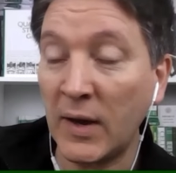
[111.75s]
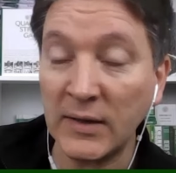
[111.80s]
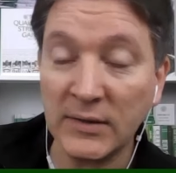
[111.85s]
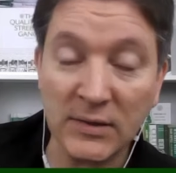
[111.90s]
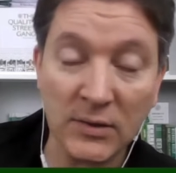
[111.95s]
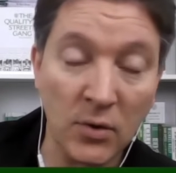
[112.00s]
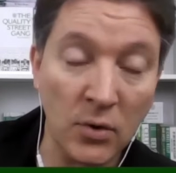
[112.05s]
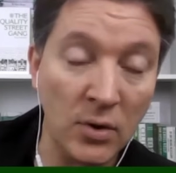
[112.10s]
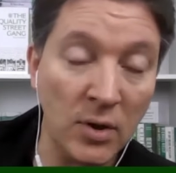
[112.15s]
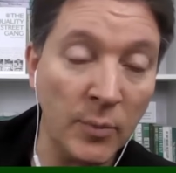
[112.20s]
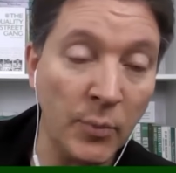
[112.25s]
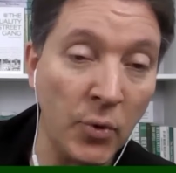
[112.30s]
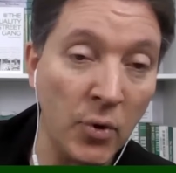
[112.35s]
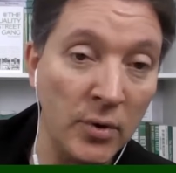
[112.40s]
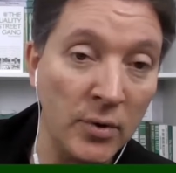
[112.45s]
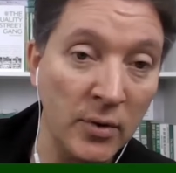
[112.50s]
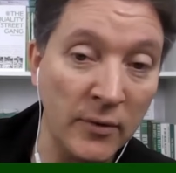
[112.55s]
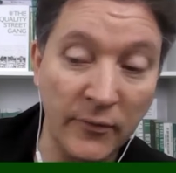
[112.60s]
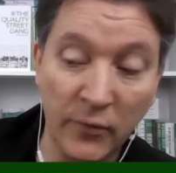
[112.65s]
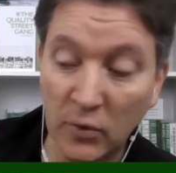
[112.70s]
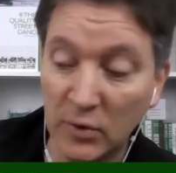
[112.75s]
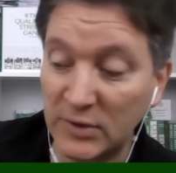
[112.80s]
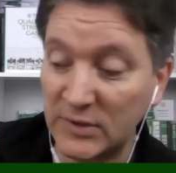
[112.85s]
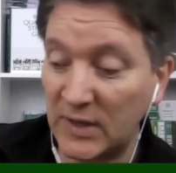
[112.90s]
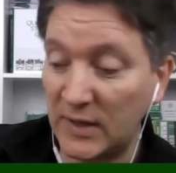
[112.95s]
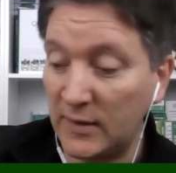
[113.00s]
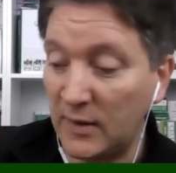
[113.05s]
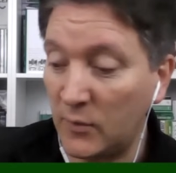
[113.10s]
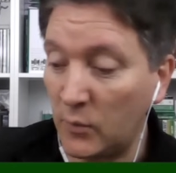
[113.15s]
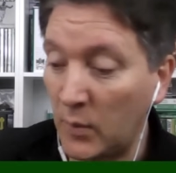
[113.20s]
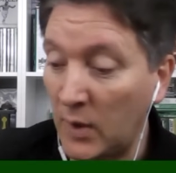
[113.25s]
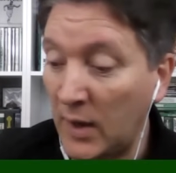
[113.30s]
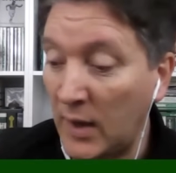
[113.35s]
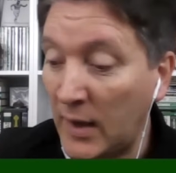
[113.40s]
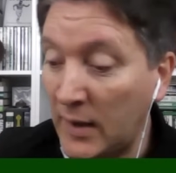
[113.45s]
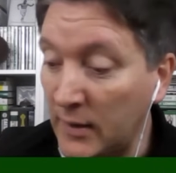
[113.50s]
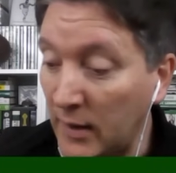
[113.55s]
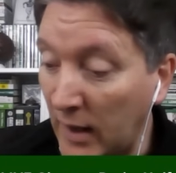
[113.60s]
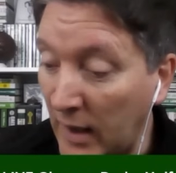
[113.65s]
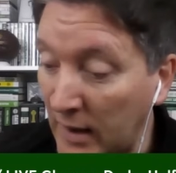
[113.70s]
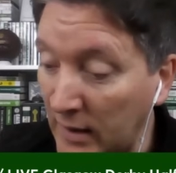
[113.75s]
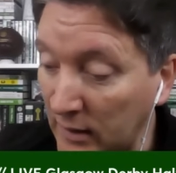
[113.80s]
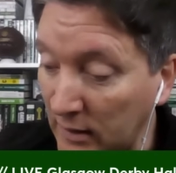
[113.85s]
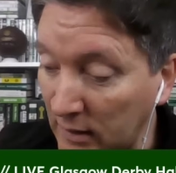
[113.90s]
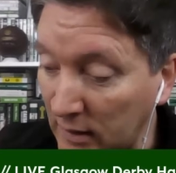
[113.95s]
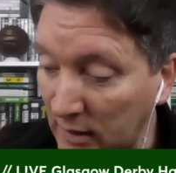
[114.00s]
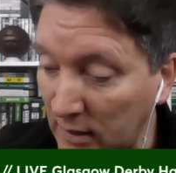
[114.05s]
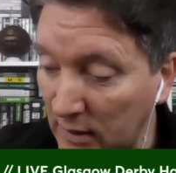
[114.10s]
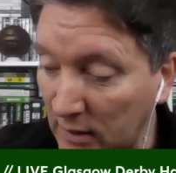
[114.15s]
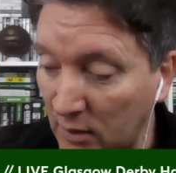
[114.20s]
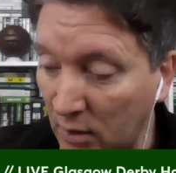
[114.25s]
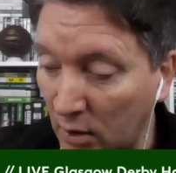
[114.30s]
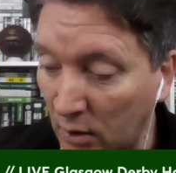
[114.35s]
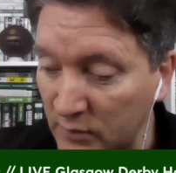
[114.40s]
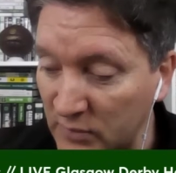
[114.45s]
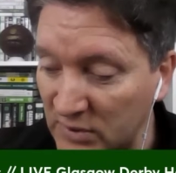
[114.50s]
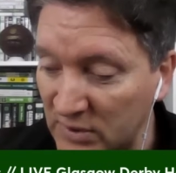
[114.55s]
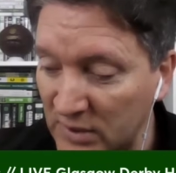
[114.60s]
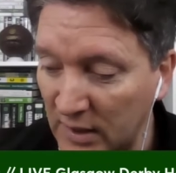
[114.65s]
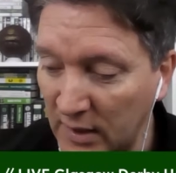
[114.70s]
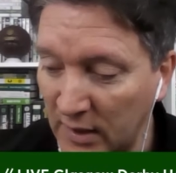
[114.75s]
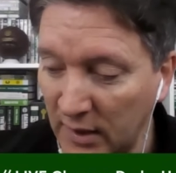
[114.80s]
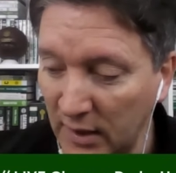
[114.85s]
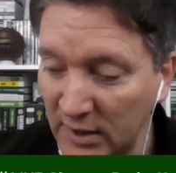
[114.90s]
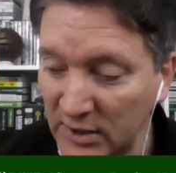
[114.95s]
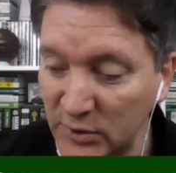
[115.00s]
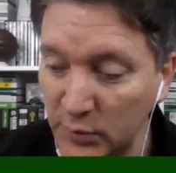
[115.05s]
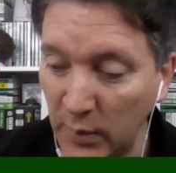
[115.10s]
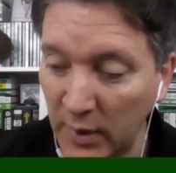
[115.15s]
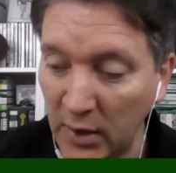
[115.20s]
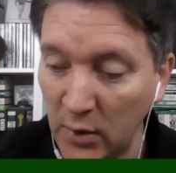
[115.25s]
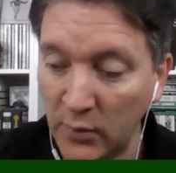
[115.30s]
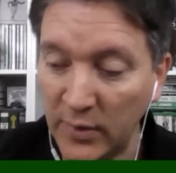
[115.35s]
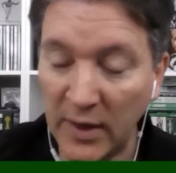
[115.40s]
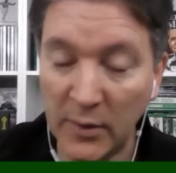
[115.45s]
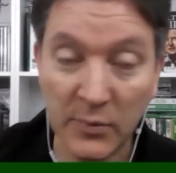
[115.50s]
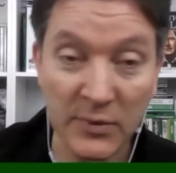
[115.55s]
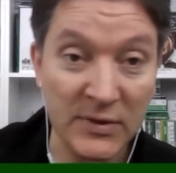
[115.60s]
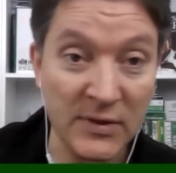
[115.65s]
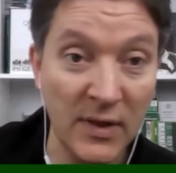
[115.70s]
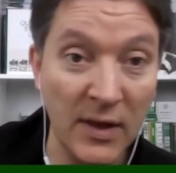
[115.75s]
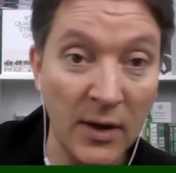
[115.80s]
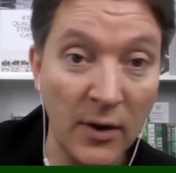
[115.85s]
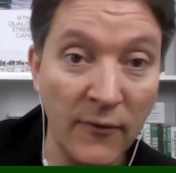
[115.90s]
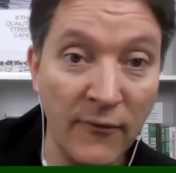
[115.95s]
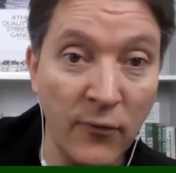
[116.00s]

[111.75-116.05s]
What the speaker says: And in he comes as well. That was 34 minutes into the first half.